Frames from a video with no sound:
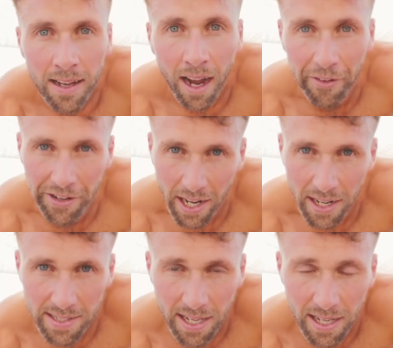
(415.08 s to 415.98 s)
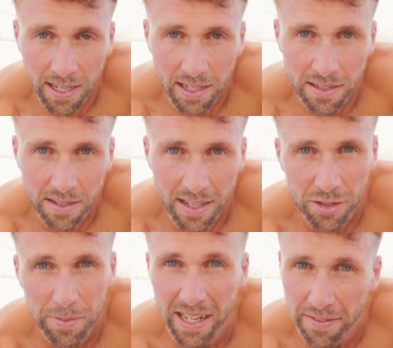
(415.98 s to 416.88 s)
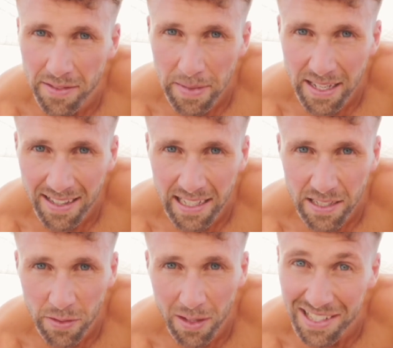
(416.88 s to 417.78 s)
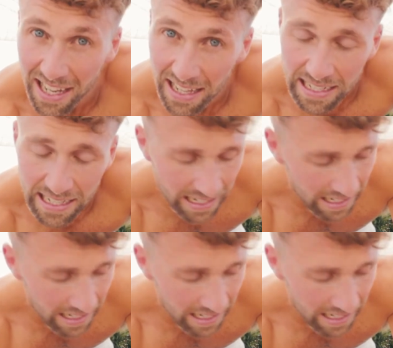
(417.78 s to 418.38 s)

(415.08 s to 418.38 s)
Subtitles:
Alright guys, so that should be enough to make your legs feel like jelly.